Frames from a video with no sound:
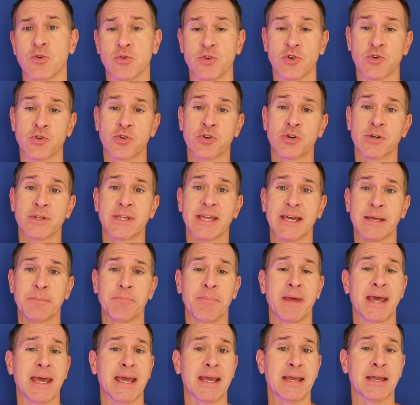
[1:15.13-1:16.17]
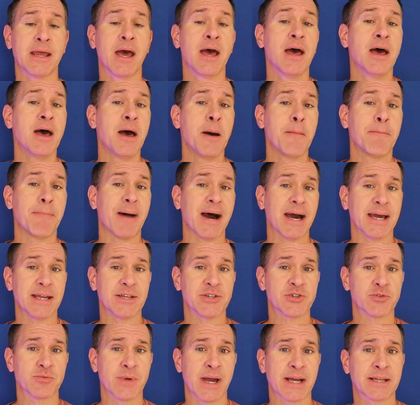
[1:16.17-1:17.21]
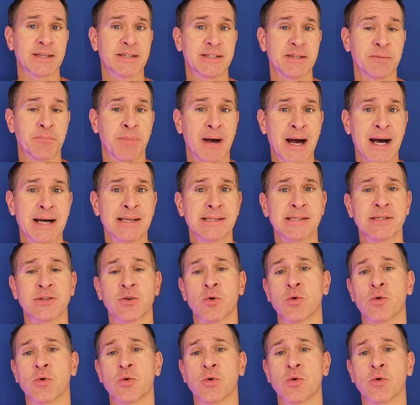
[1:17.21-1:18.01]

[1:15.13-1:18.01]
You could get paid by direct deposit,